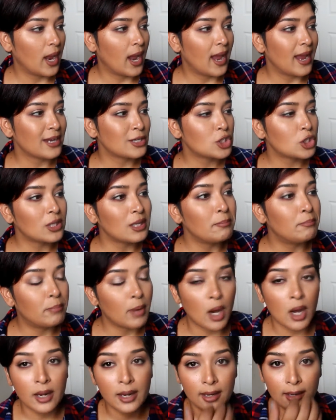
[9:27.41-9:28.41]
I actually
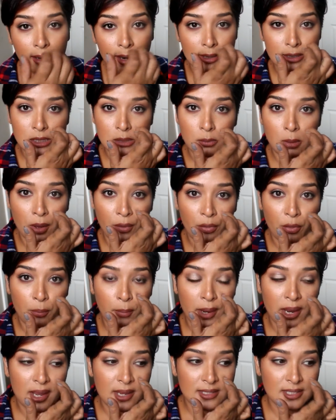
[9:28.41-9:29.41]
bought it last month
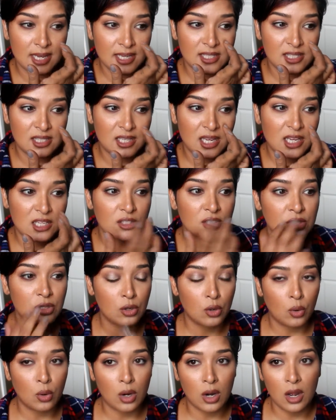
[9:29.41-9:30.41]
because I seen
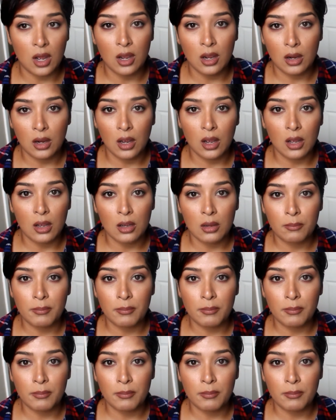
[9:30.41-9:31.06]
Zenora uh,